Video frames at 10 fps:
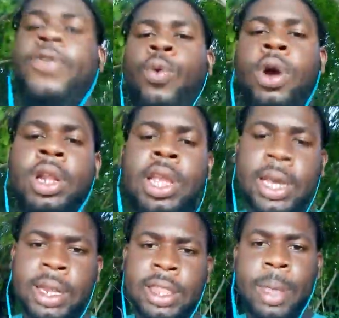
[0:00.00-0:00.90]
to take it a
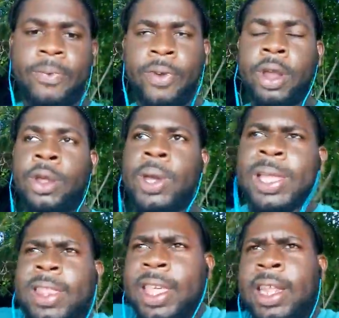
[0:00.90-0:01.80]
step further, you can
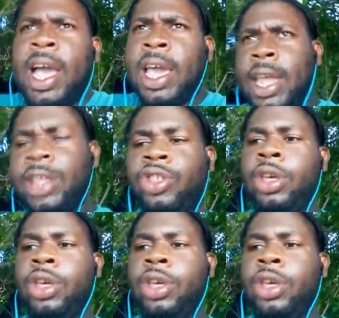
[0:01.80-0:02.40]
say dark energy